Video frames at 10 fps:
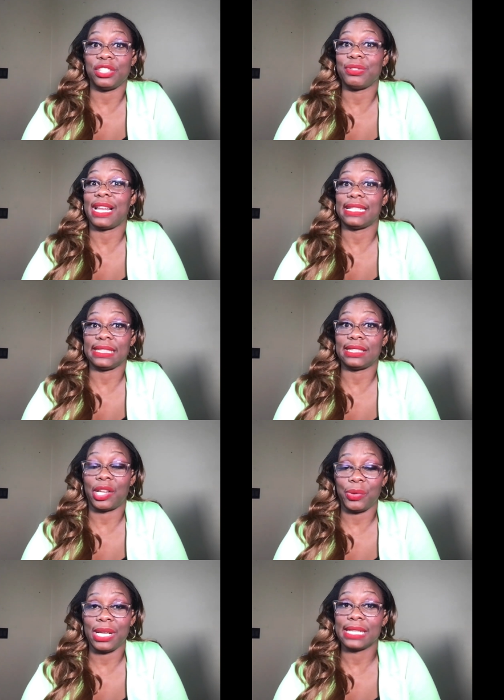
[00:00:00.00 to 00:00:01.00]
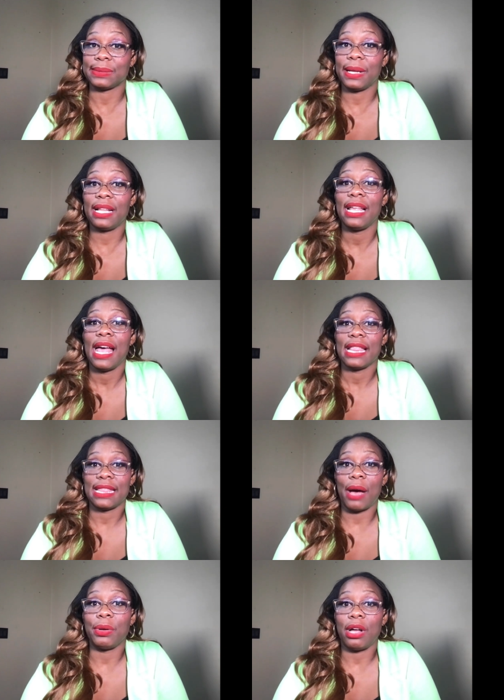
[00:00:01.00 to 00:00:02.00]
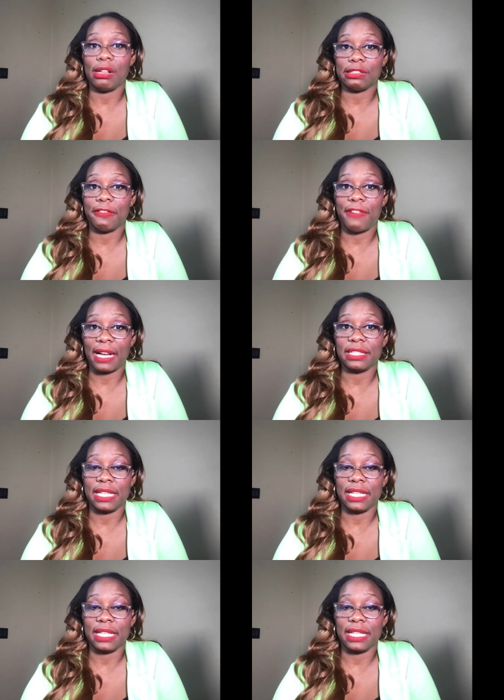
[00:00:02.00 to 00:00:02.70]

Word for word: you realize it's not doing as well? That would also factor